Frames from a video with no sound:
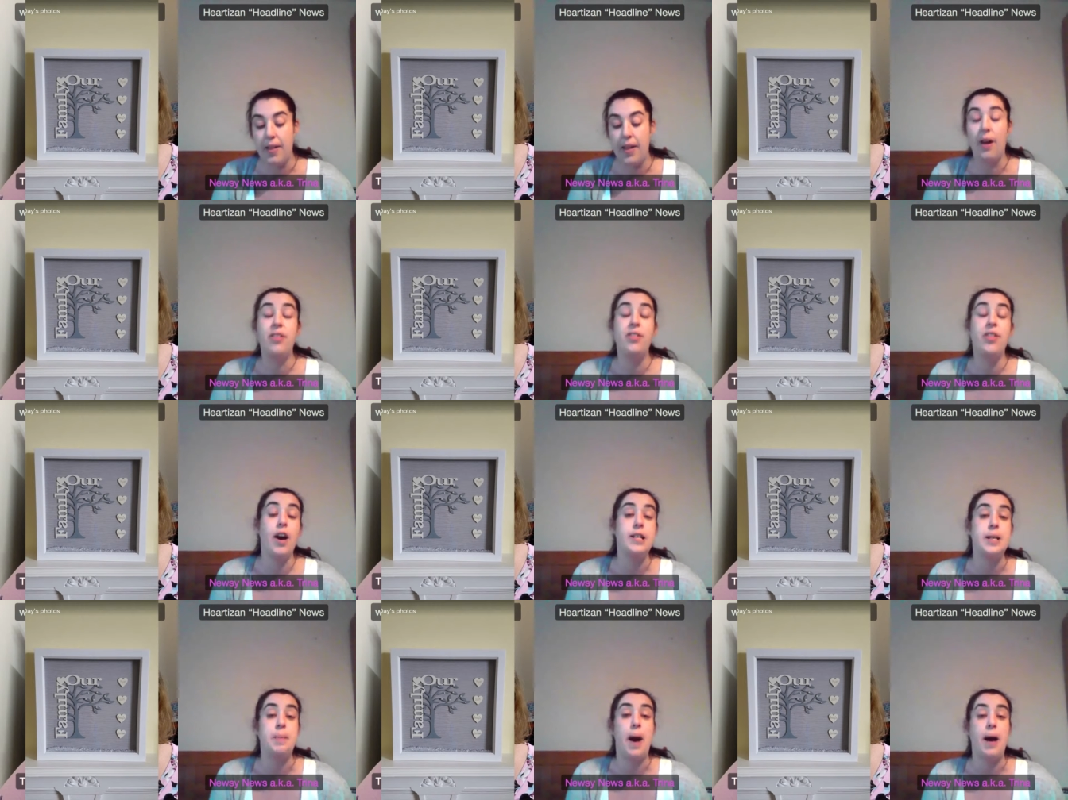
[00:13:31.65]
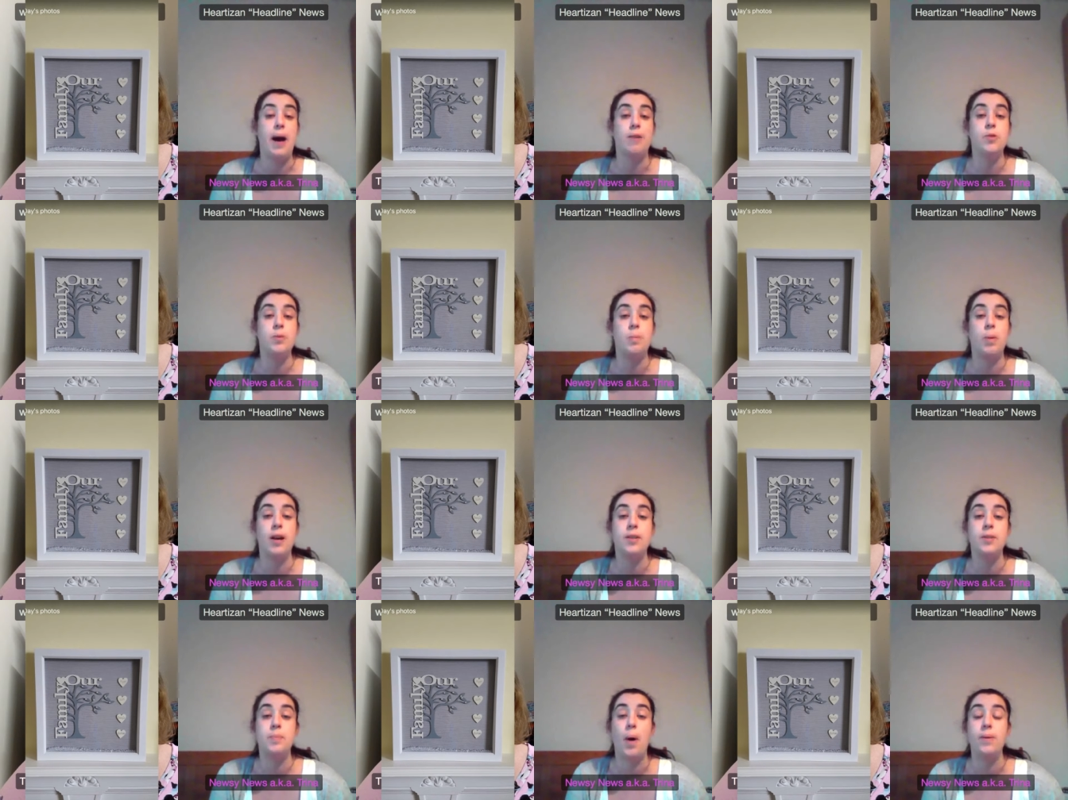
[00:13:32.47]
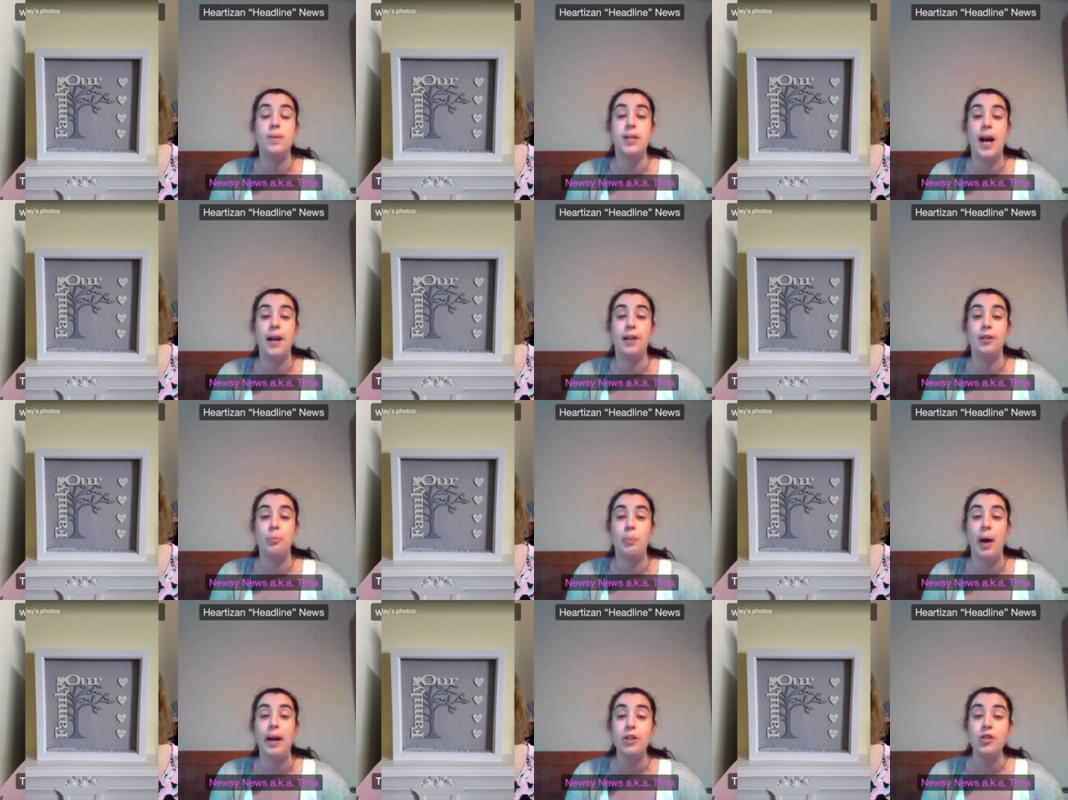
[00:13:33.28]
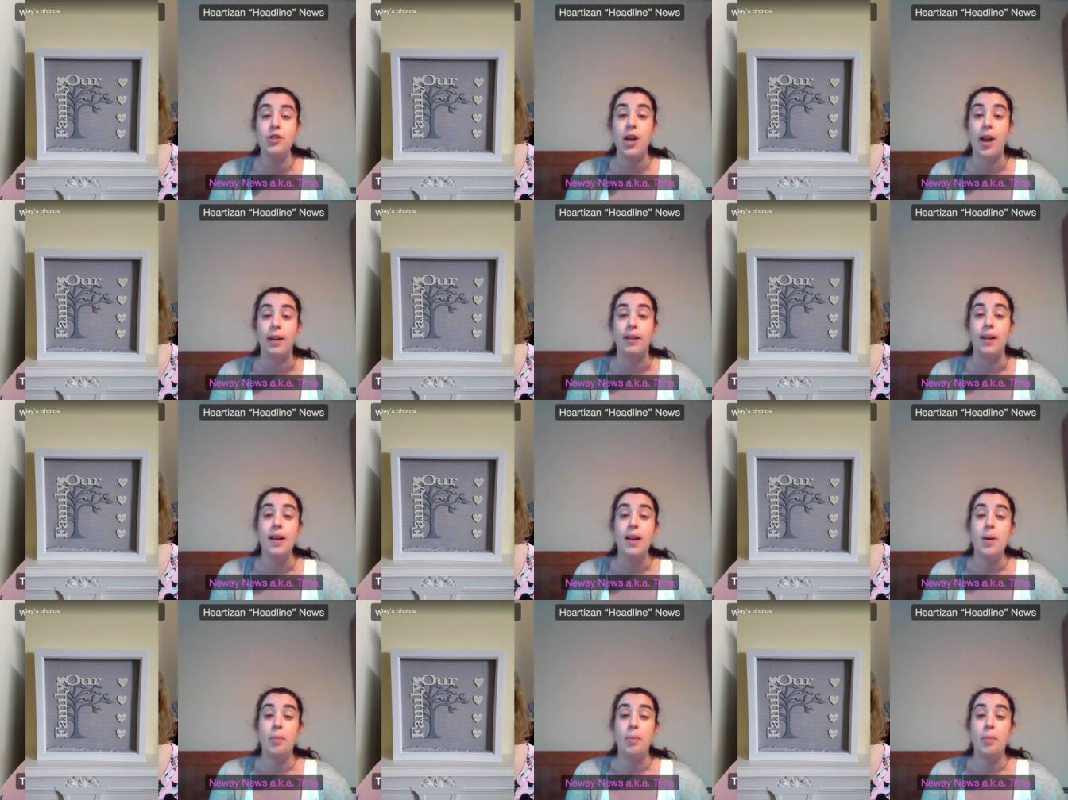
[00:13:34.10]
They're £30 plus post and packaging.